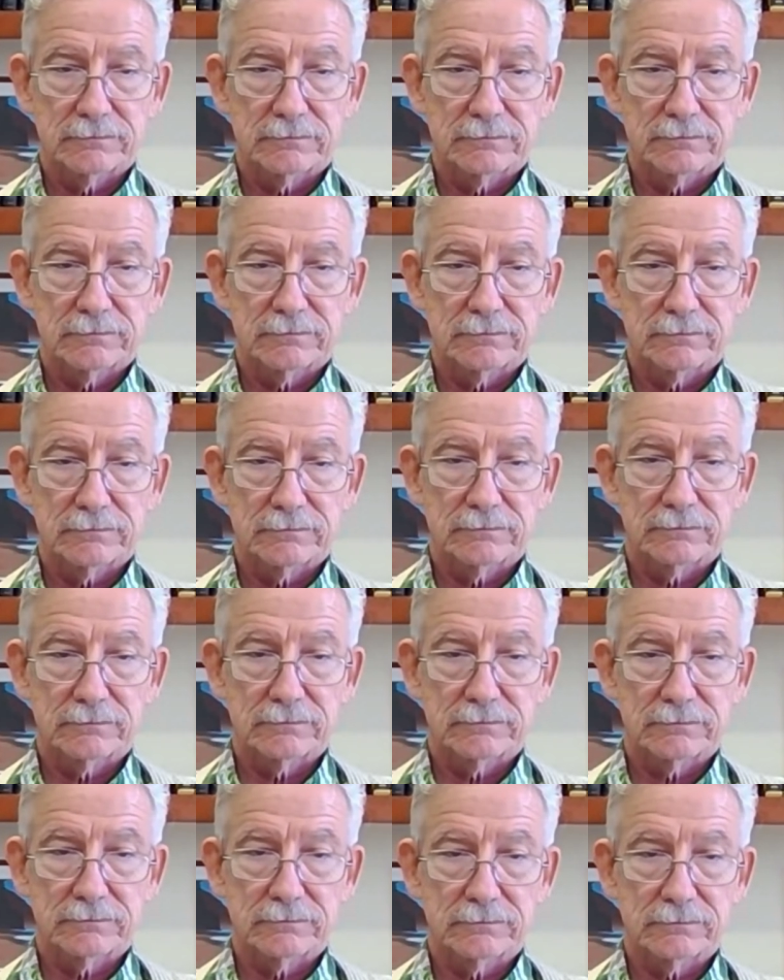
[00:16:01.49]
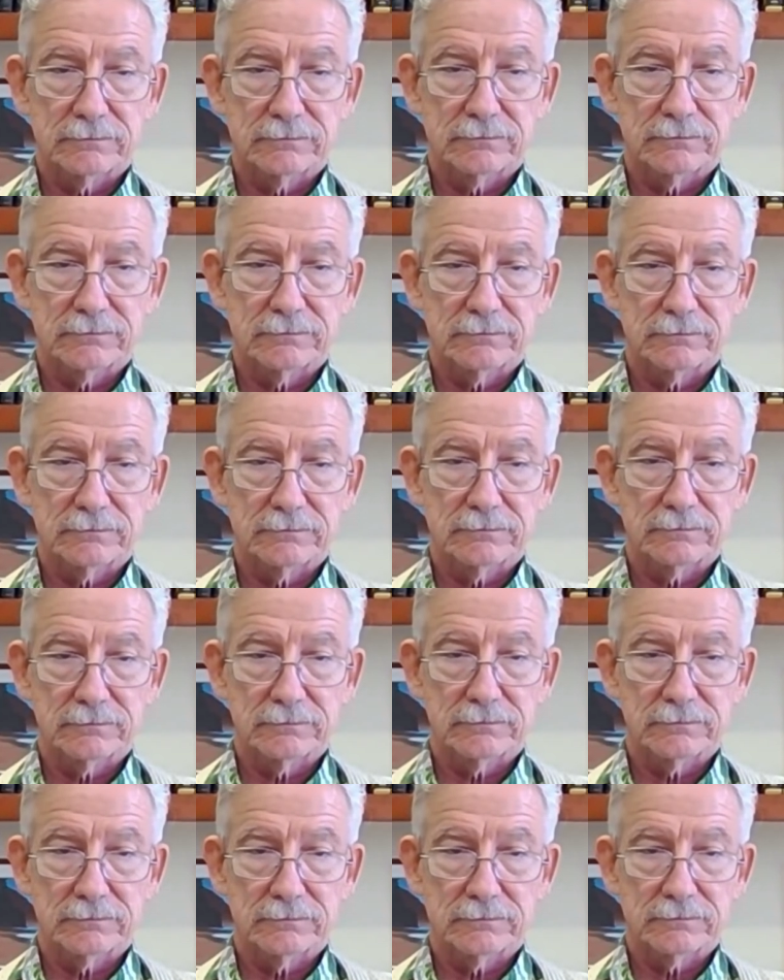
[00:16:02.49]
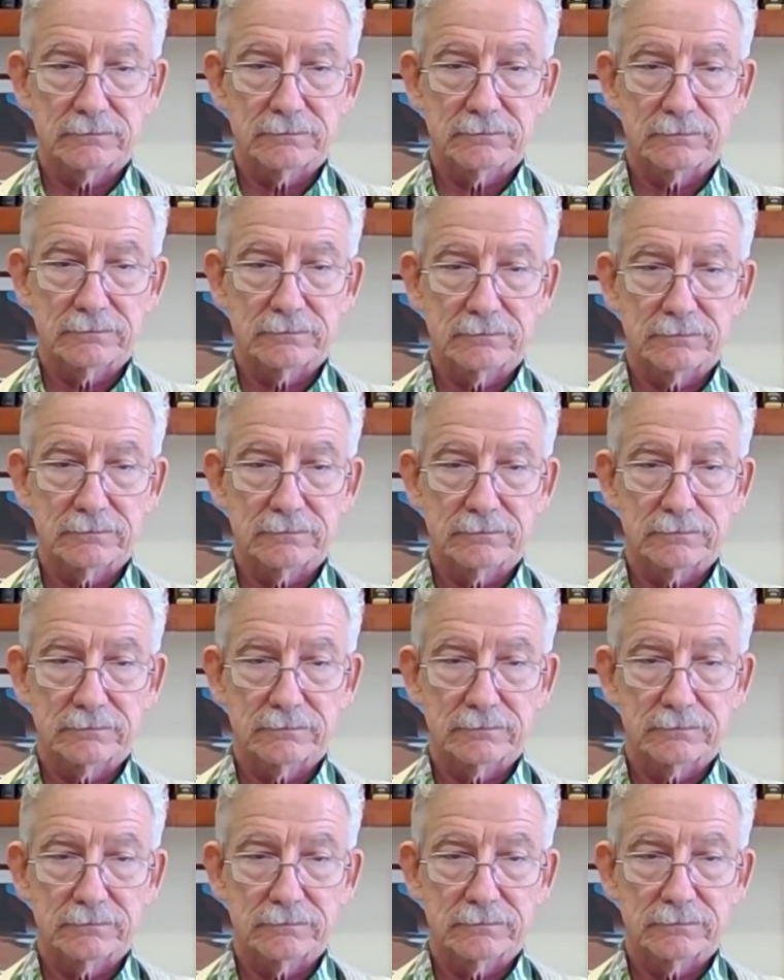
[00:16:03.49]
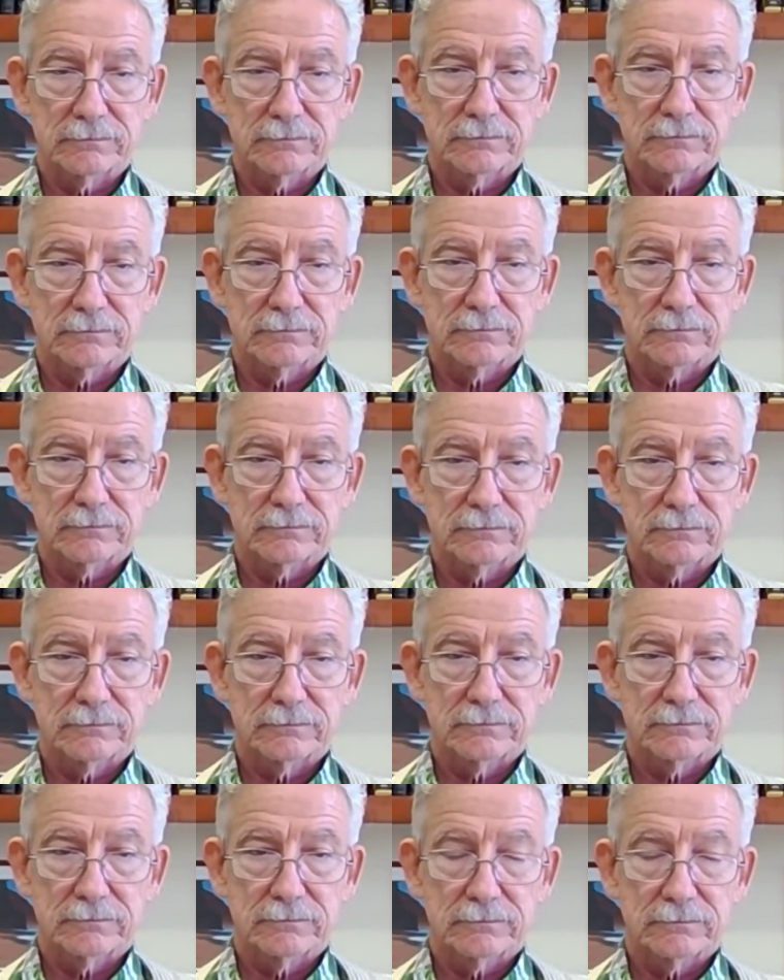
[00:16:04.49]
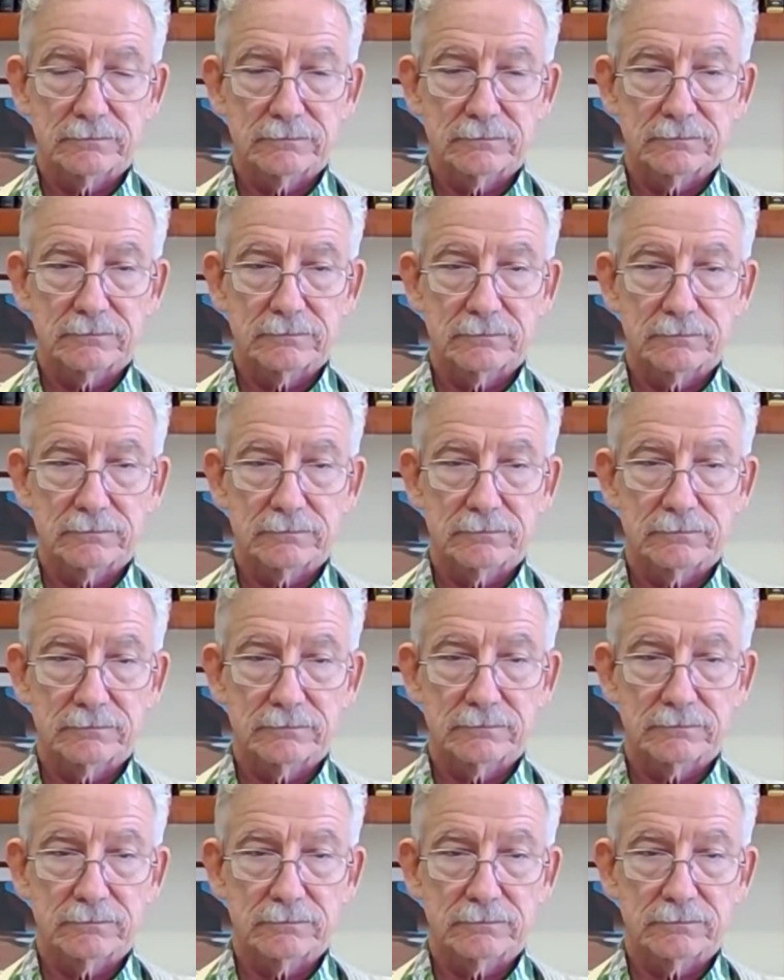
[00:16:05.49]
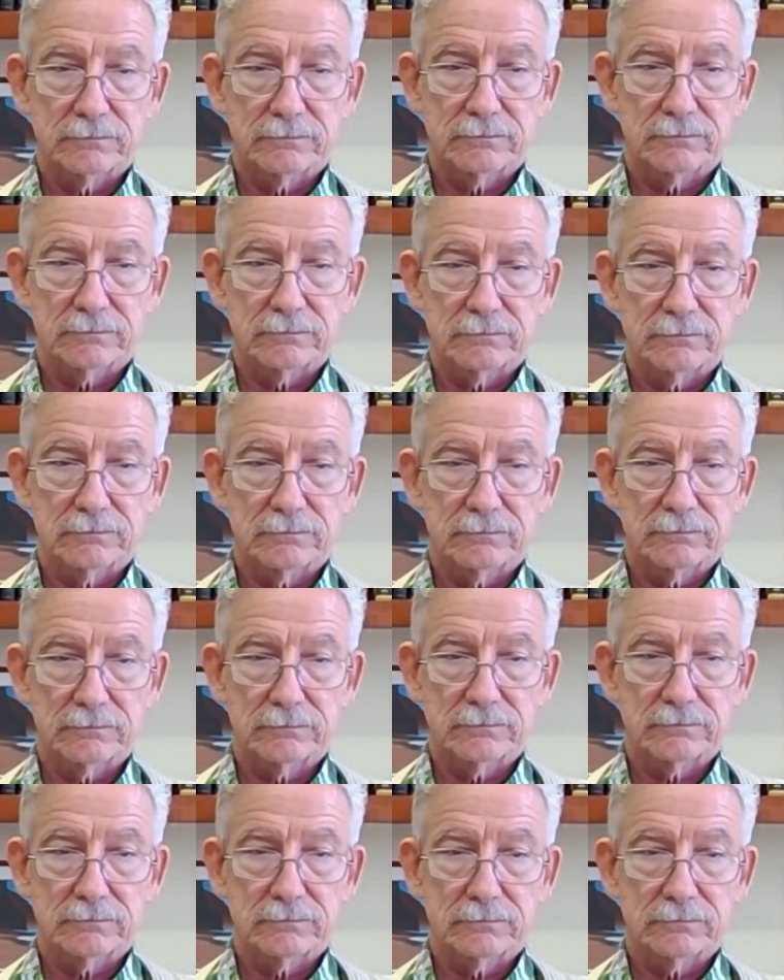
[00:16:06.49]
The person shown says nothing.